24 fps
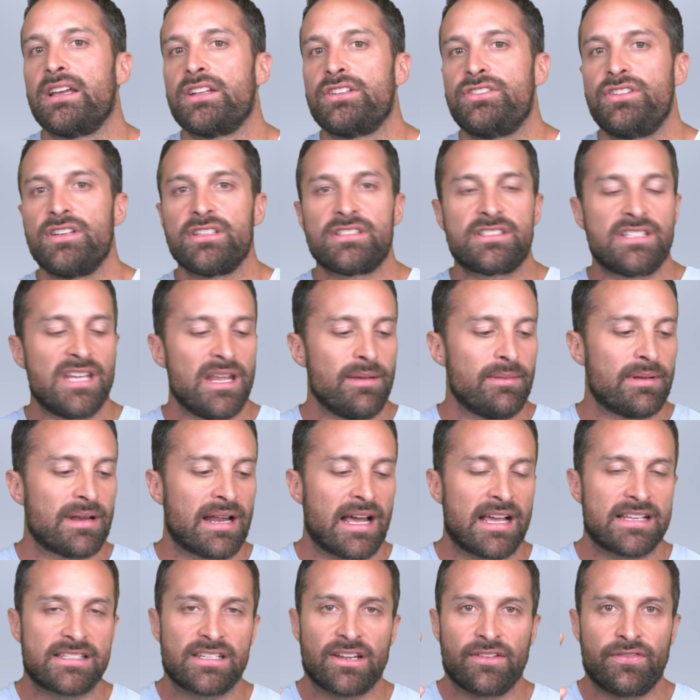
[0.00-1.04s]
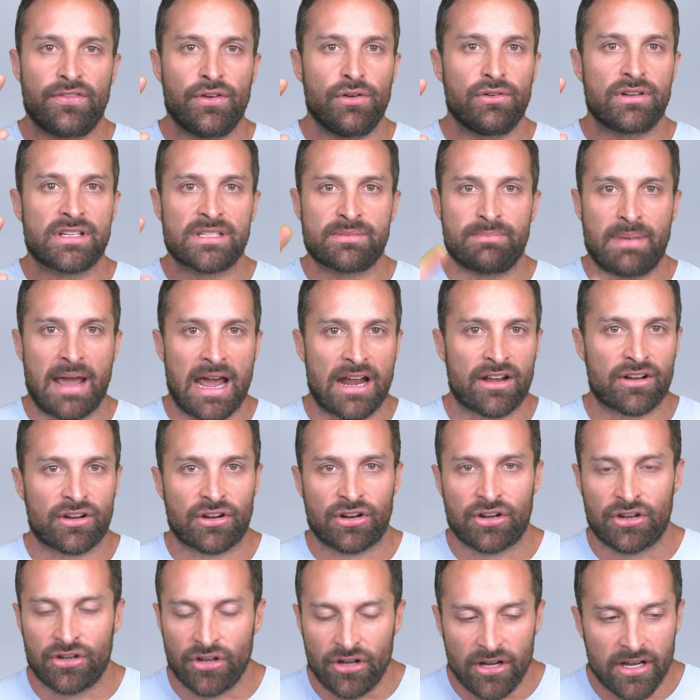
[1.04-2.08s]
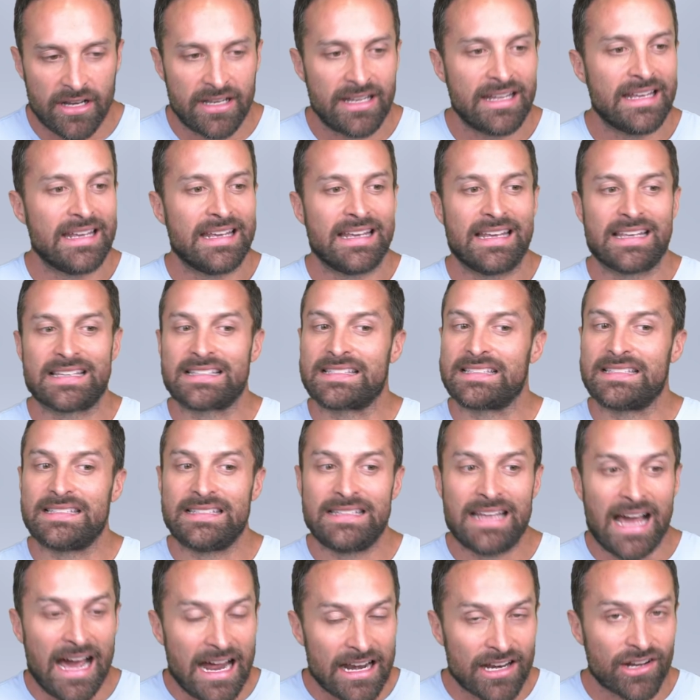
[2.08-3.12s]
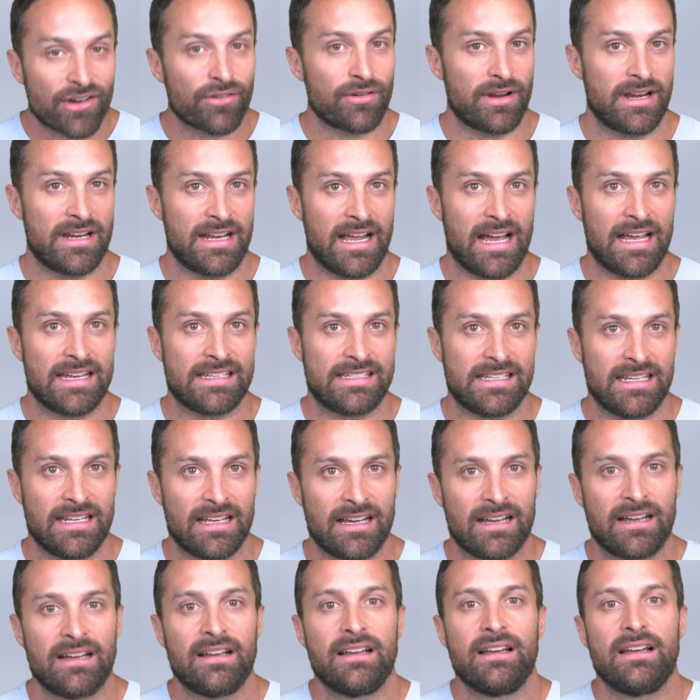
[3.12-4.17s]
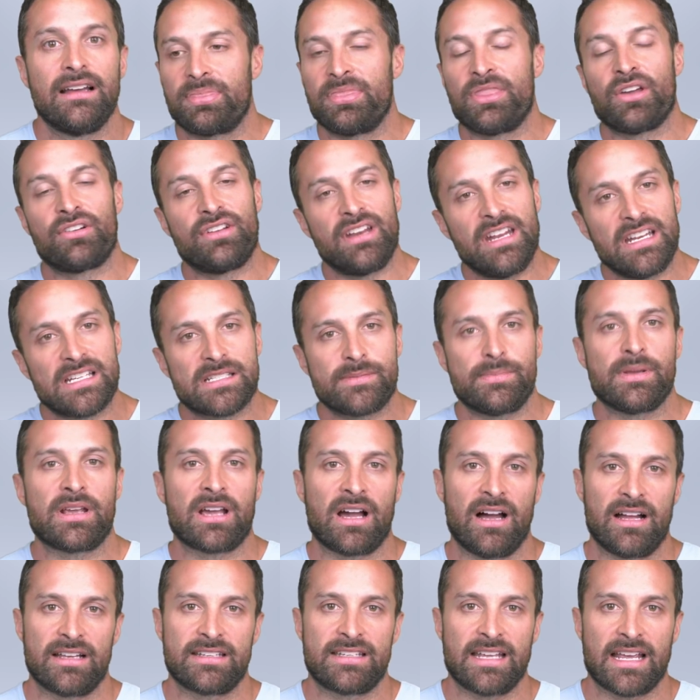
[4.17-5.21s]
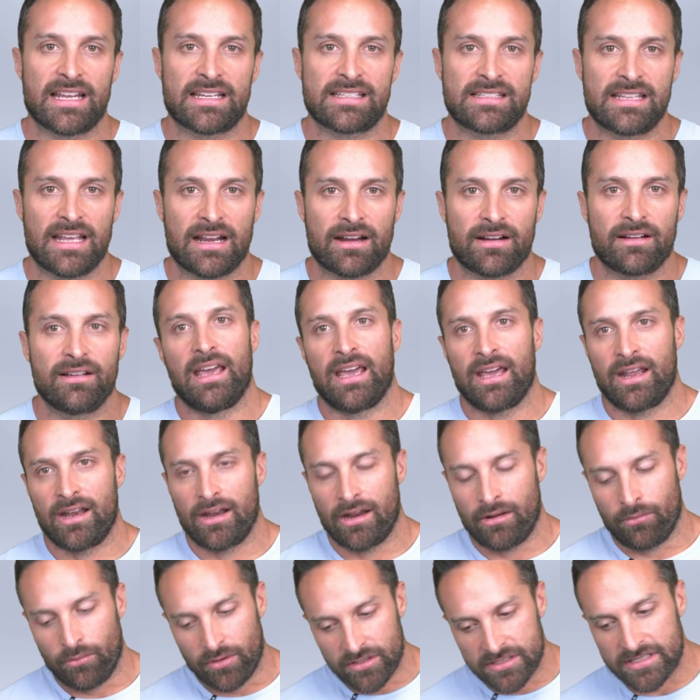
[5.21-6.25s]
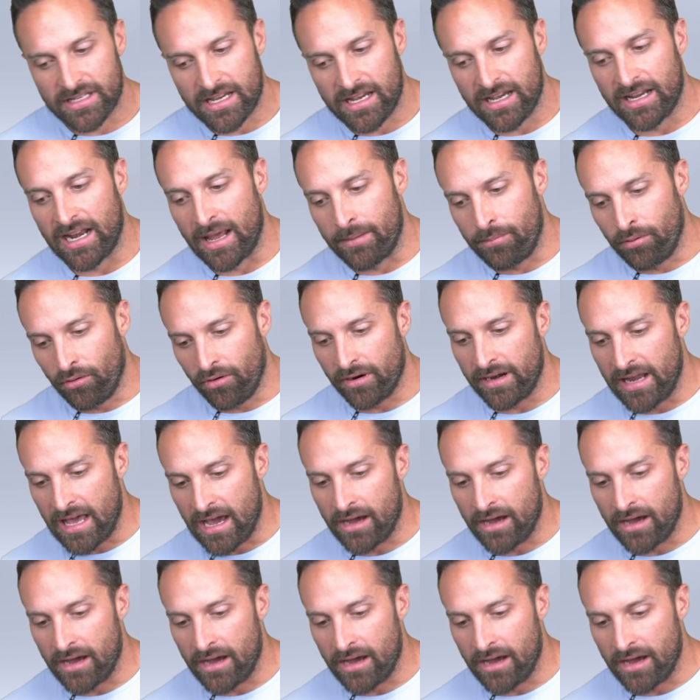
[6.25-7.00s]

Just demonizing food as bad or good is not a great idea. There needs to be context there. And, and once again, I point